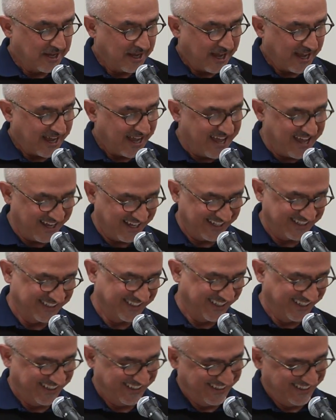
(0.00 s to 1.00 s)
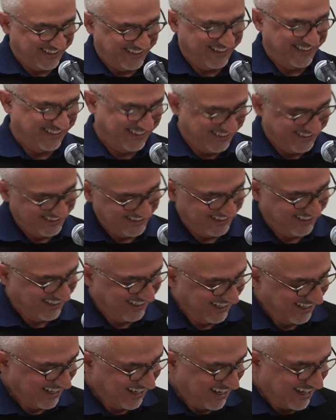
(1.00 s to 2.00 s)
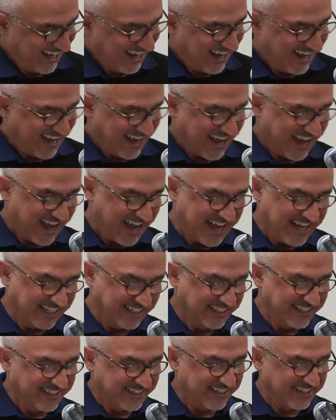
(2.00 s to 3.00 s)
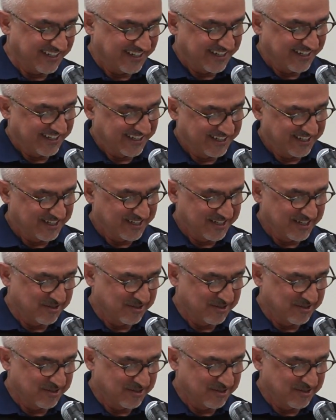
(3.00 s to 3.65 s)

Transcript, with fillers: And, and uh,